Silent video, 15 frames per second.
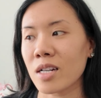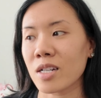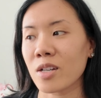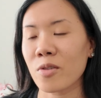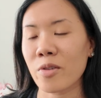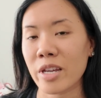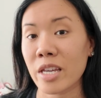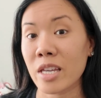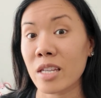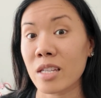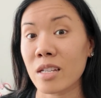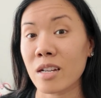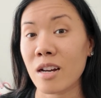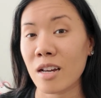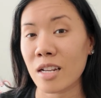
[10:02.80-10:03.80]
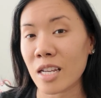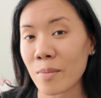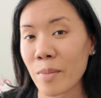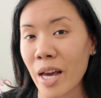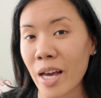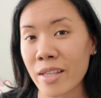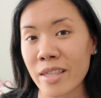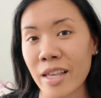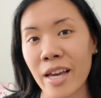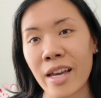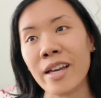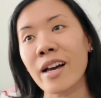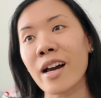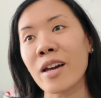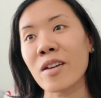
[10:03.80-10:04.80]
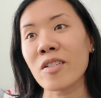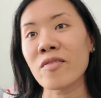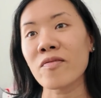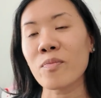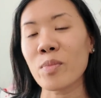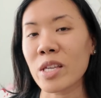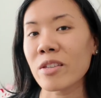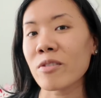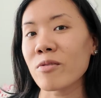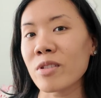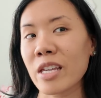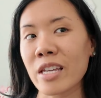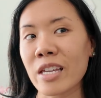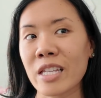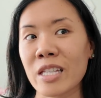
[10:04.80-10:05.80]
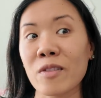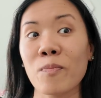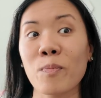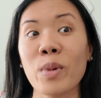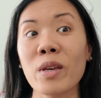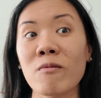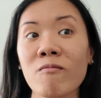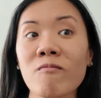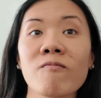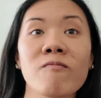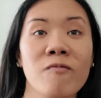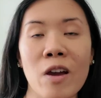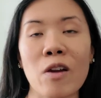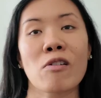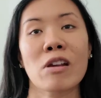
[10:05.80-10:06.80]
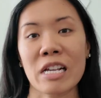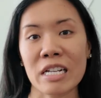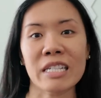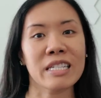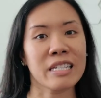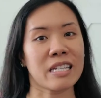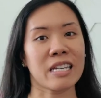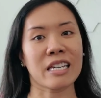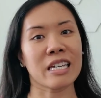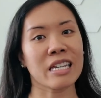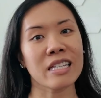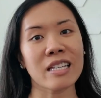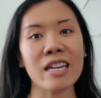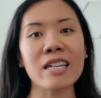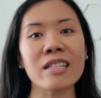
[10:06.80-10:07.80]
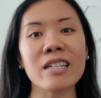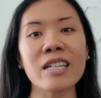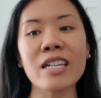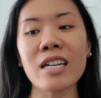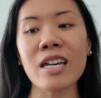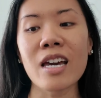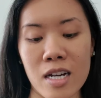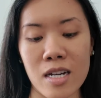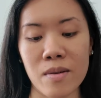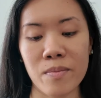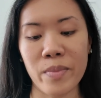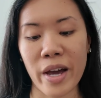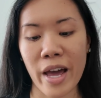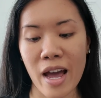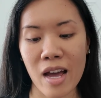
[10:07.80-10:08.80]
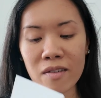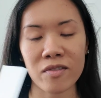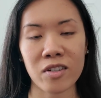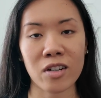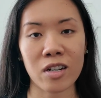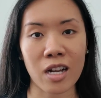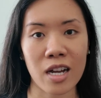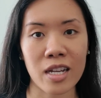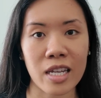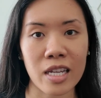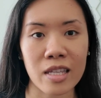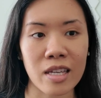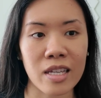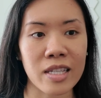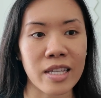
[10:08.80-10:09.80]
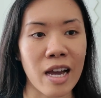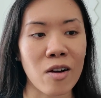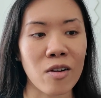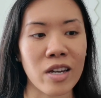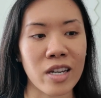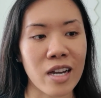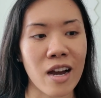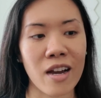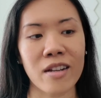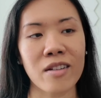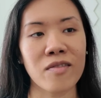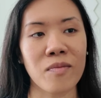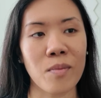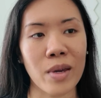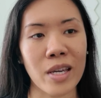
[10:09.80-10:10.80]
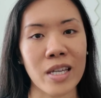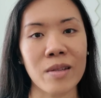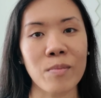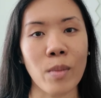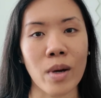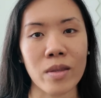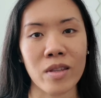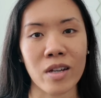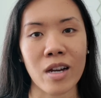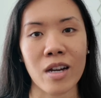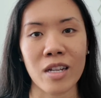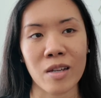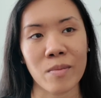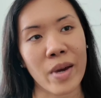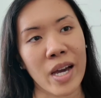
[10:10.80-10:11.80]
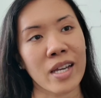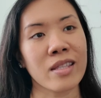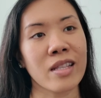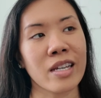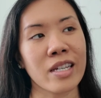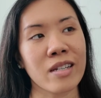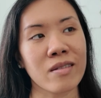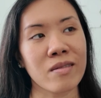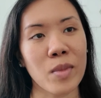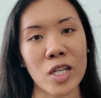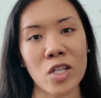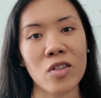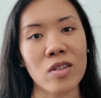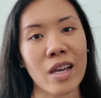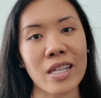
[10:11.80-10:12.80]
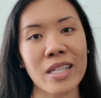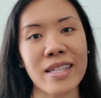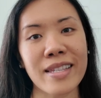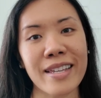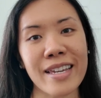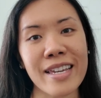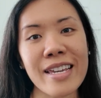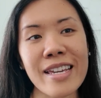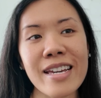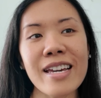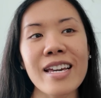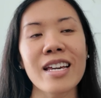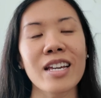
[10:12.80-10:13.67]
Cricut cutting mat that I've been using. It's been very sticky lately, but after cutting this out, it kind of made the cutting mat like much less sticky.